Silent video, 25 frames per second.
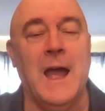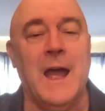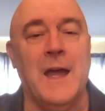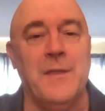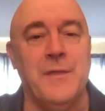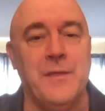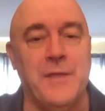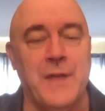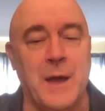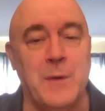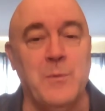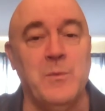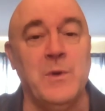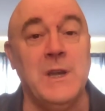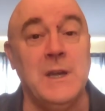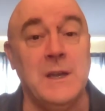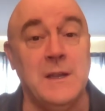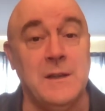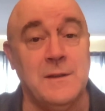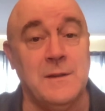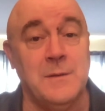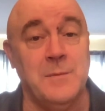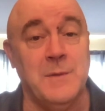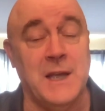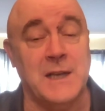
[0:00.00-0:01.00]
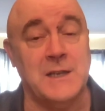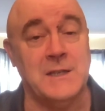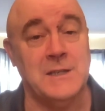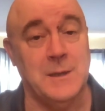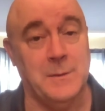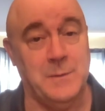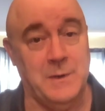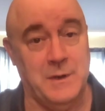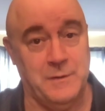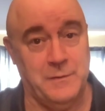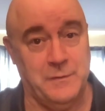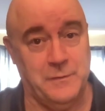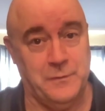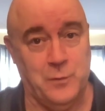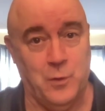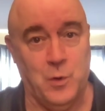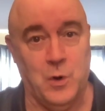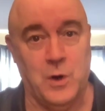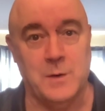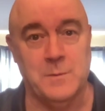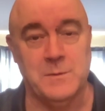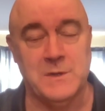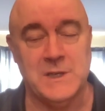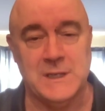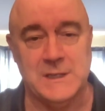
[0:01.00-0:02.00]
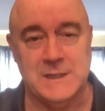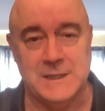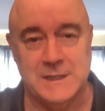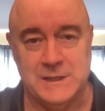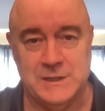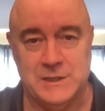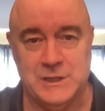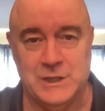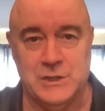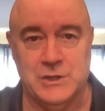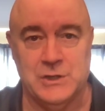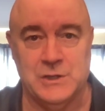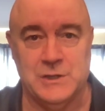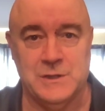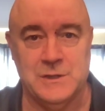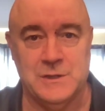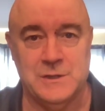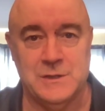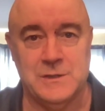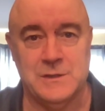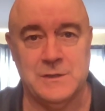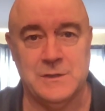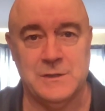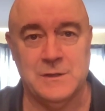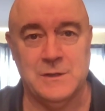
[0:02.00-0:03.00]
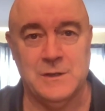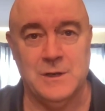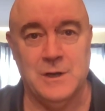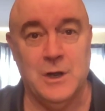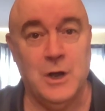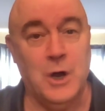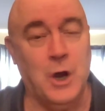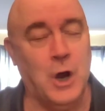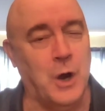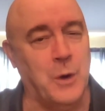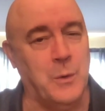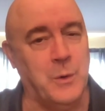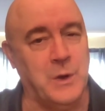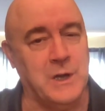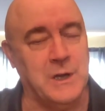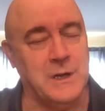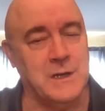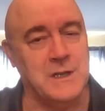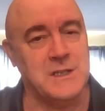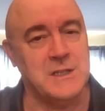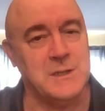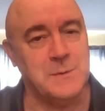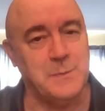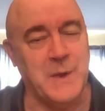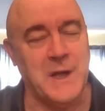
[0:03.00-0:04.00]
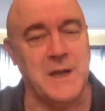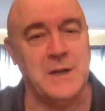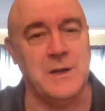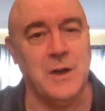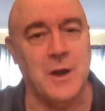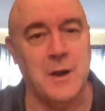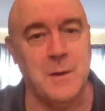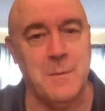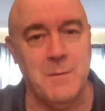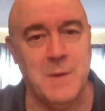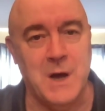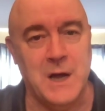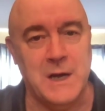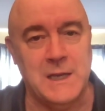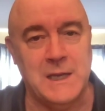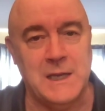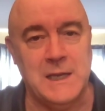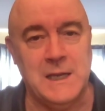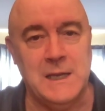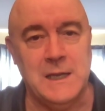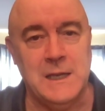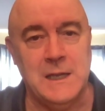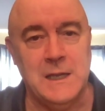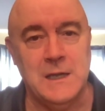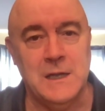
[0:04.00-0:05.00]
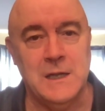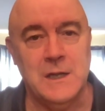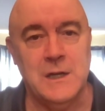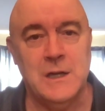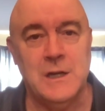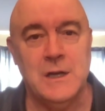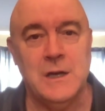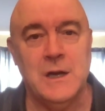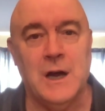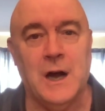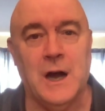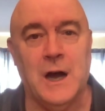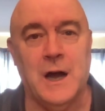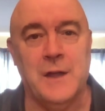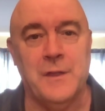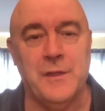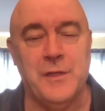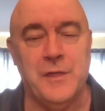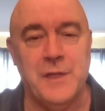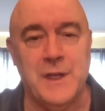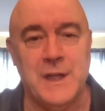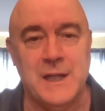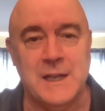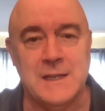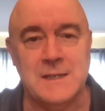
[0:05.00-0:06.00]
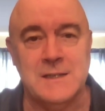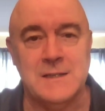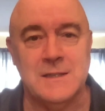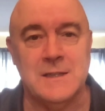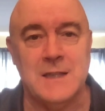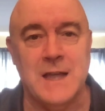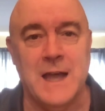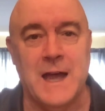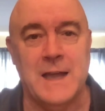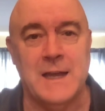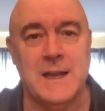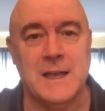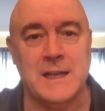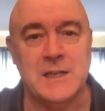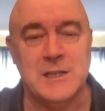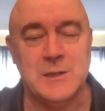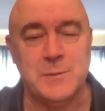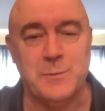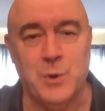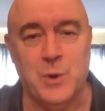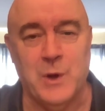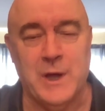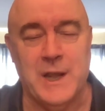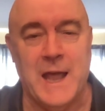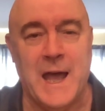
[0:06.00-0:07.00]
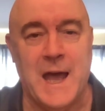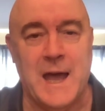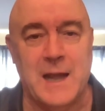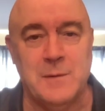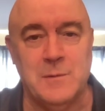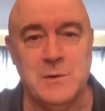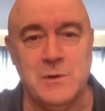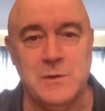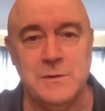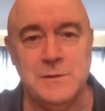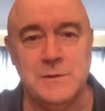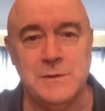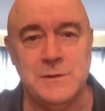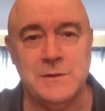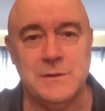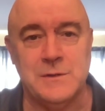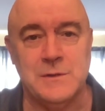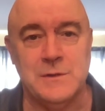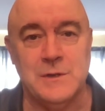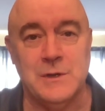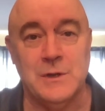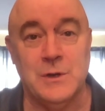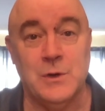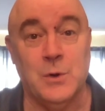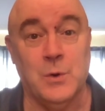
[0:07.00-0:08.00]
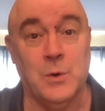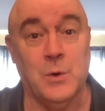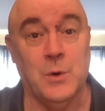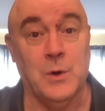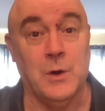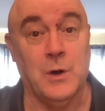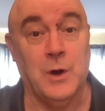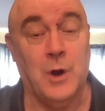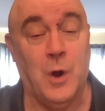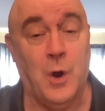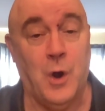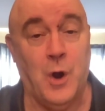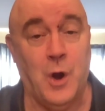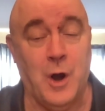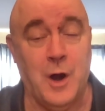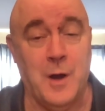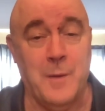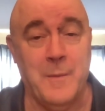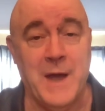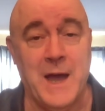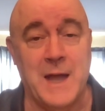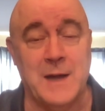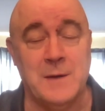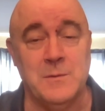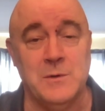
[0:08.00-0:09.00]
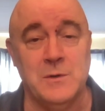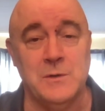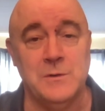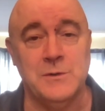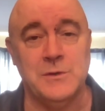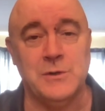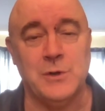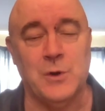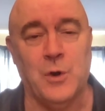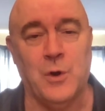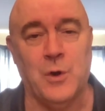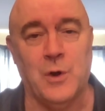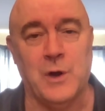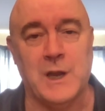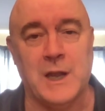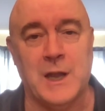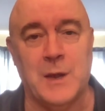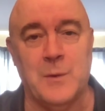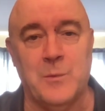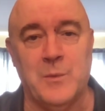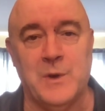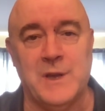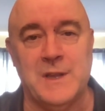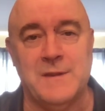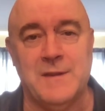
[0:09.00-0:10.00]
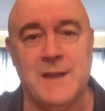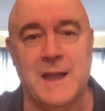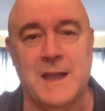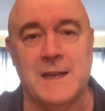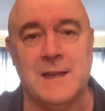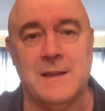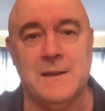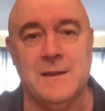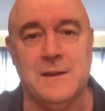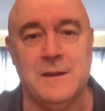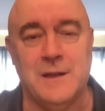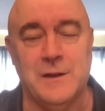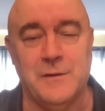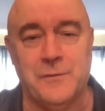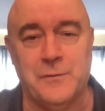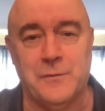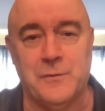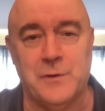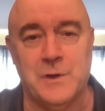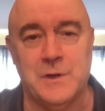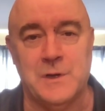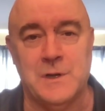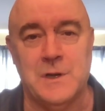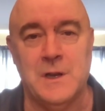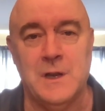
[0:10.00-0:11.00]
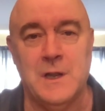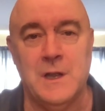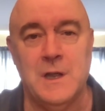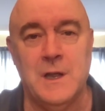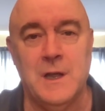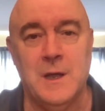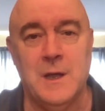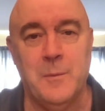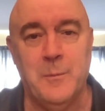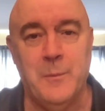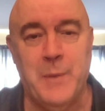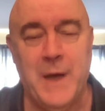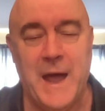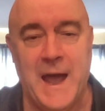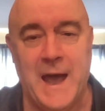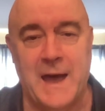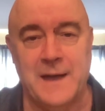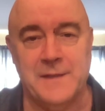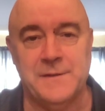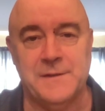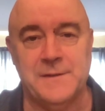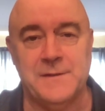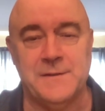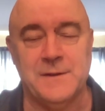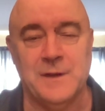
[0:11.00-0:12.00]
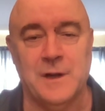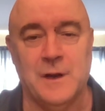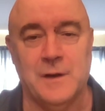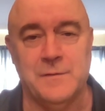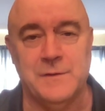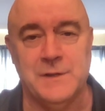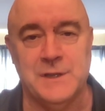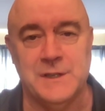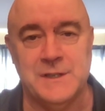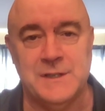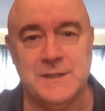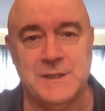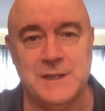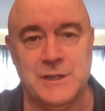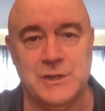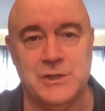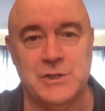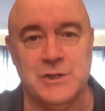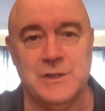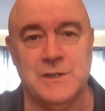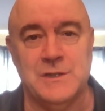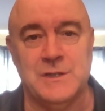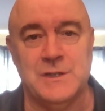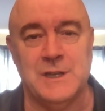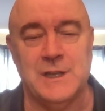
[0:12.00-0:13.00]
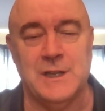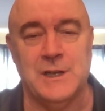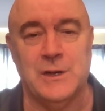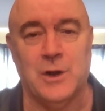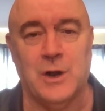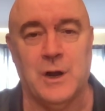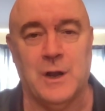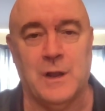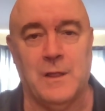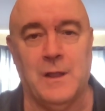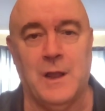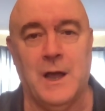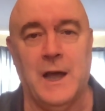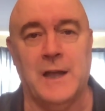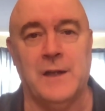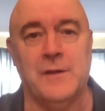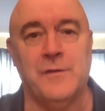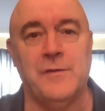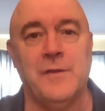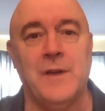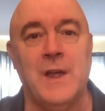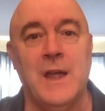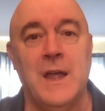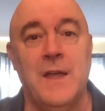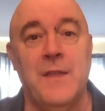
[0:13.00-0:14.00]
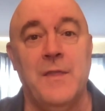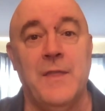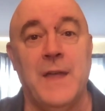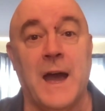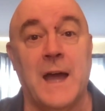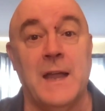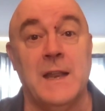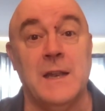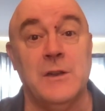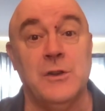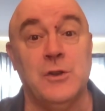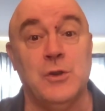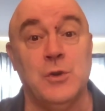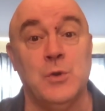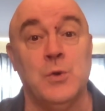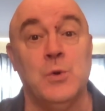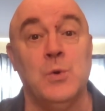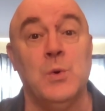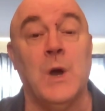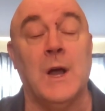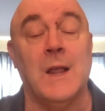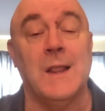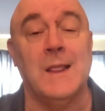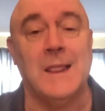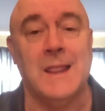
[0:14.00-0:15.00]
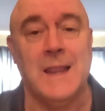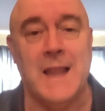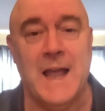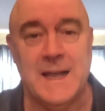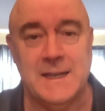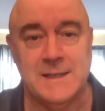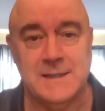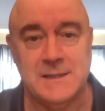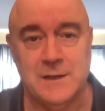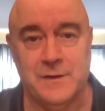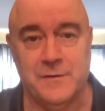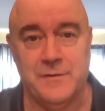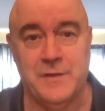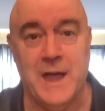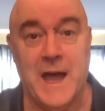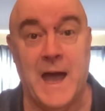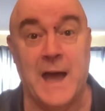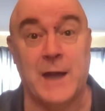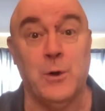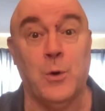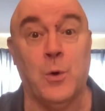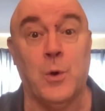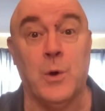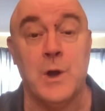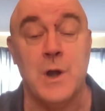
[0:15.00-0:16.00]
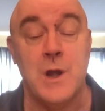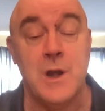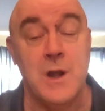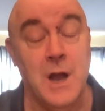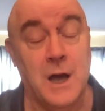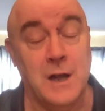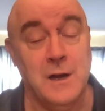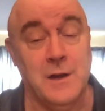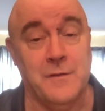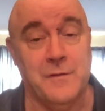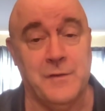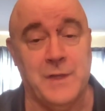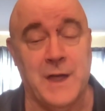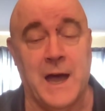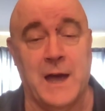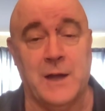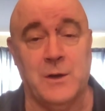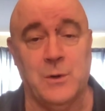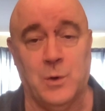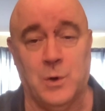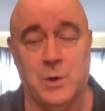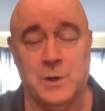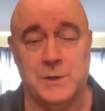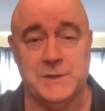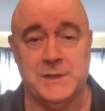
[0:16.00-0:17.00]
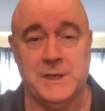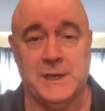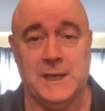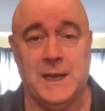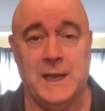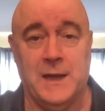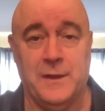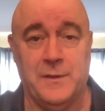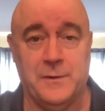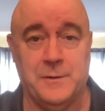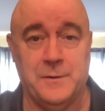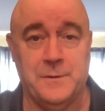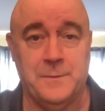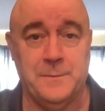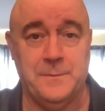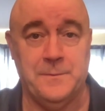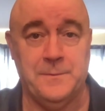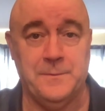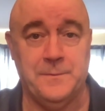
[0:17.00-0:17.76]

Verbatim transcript: and then we need to make some informed decisions. Are we going to spend our money on things that exploit animals or harm animals, or can we take different paths of decisions in our life that do less of that or none of that altogether?